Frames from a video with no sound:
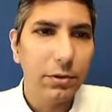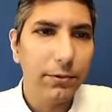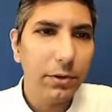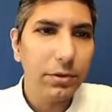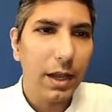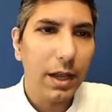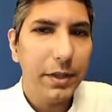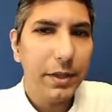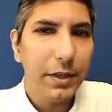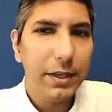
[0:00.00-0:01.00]
The first
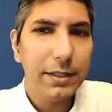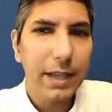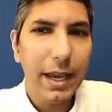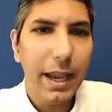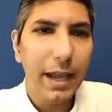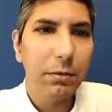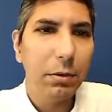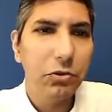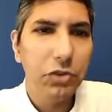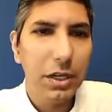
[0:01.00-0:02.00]
type is a
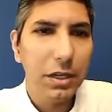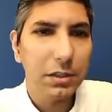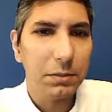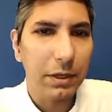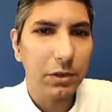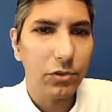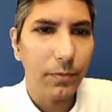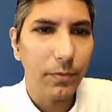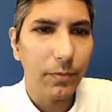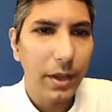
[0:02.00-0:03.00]
heterogeneous
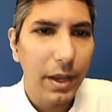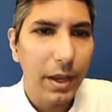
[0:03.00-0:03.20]
mixture.